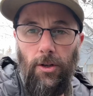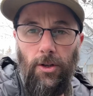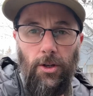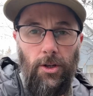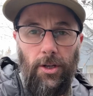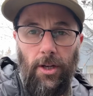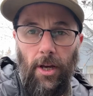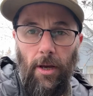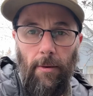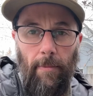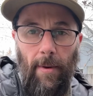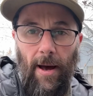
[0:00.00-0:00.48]

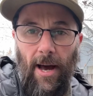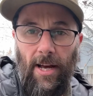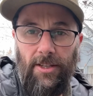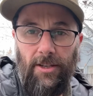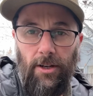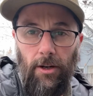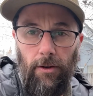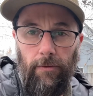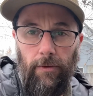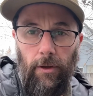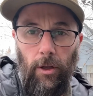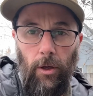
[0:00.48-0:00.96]
just get mass
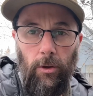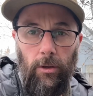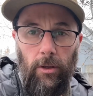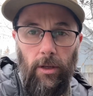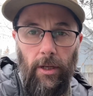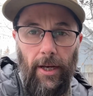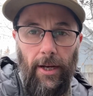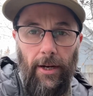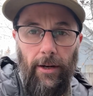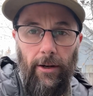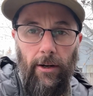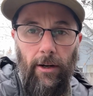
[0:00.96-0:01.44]
airflow
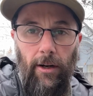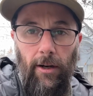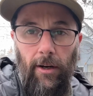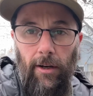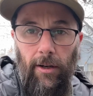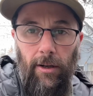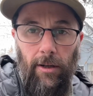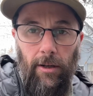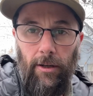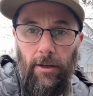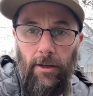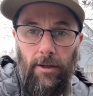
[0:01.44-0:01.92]
cleaner,
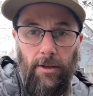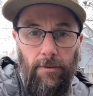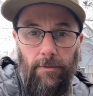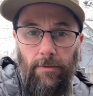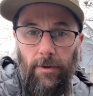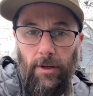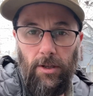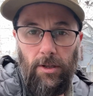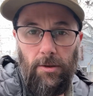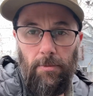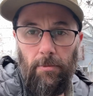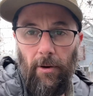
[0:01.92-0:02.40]

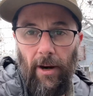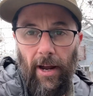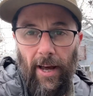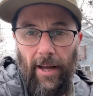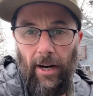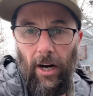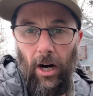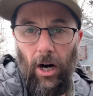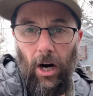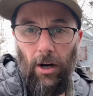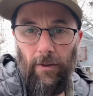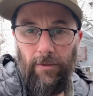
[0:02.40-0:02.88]
you spray
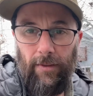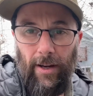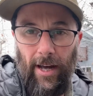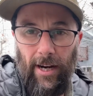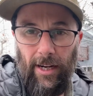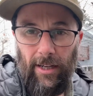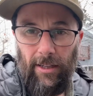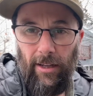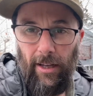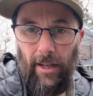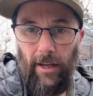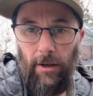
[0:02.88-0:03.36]
it off, kind
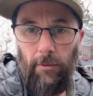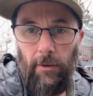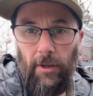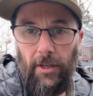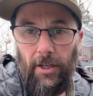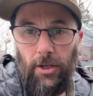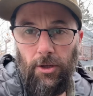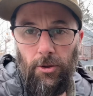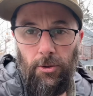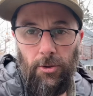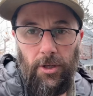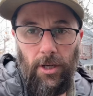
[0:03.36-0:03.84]
of clean it with a
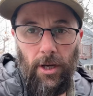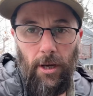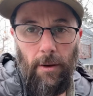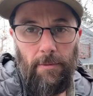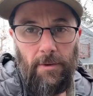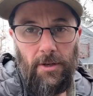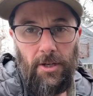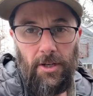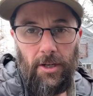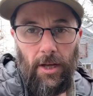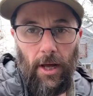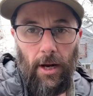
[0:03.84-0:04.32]
Q-tip.
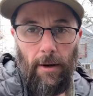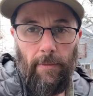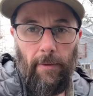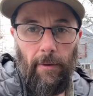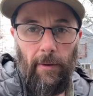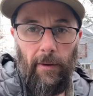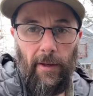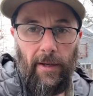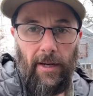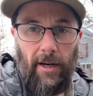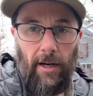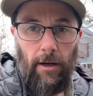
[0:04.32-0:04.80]
You just got to be
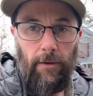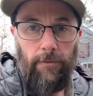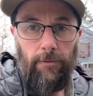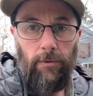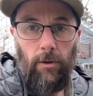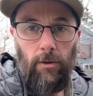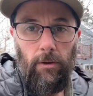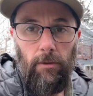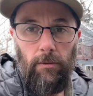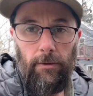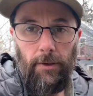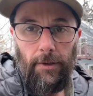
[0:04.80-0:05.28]
really
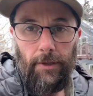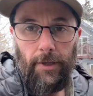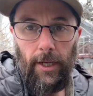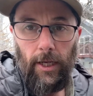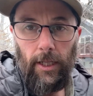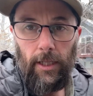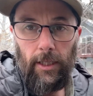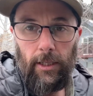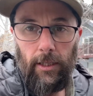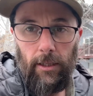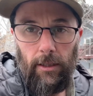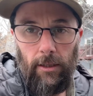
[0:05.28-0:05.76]
careful, they're
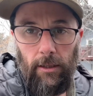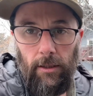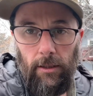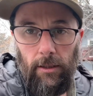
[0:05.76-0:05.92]
delicate.